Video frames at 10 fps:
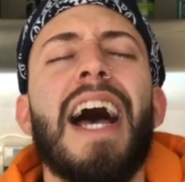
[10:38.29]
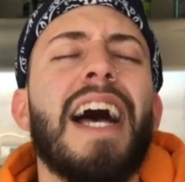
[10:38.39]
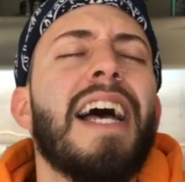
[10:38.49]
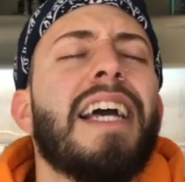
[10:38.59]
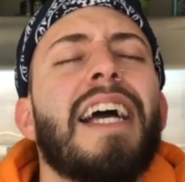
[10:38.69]

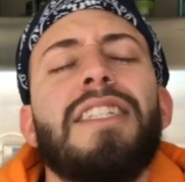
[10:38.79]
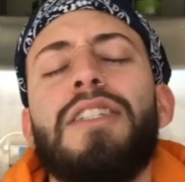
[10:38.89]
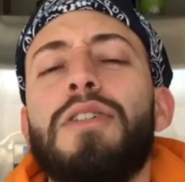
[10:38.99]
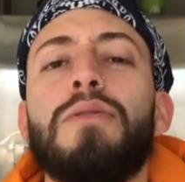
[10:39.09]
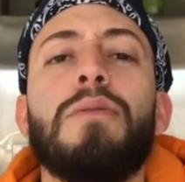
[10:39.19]
I
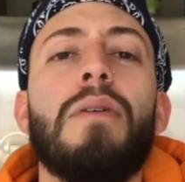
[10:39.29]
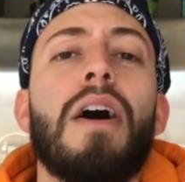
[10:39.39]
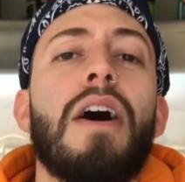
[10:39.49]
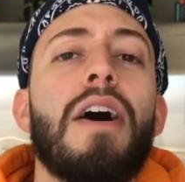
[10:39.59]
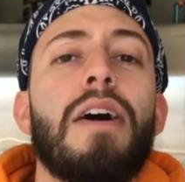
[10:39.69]
got you
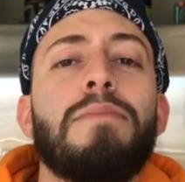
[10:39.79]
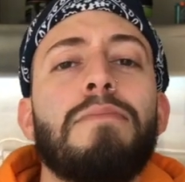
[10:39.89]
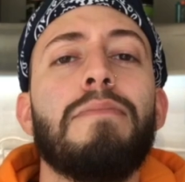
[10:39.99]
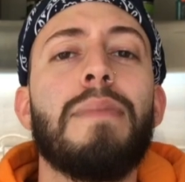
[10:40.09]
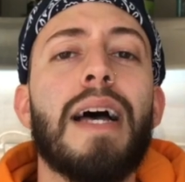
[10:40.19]

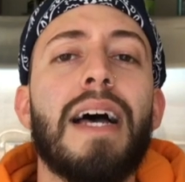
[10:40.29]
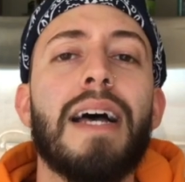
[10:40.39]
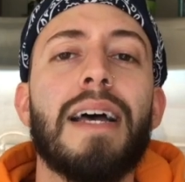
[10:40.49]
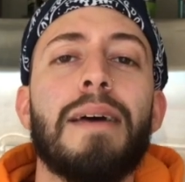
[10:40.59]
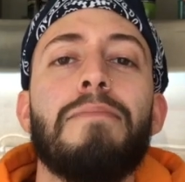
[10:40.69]
on
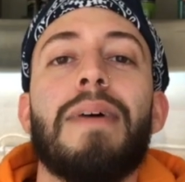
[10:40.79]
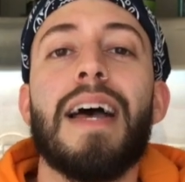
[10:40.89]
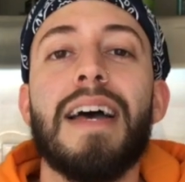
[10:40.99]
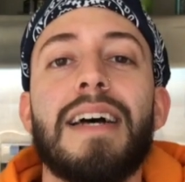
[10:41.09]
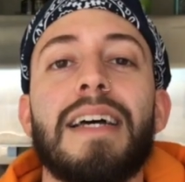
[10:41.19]
my
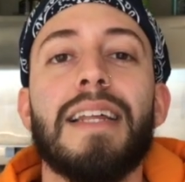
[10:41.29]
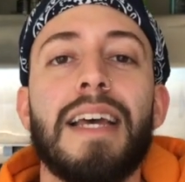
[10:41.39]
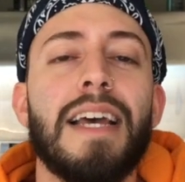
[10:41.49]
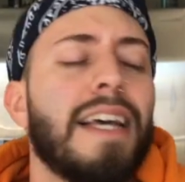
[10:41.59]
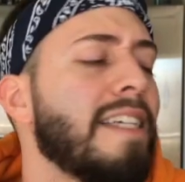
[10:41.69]

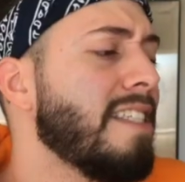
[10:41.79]
mind.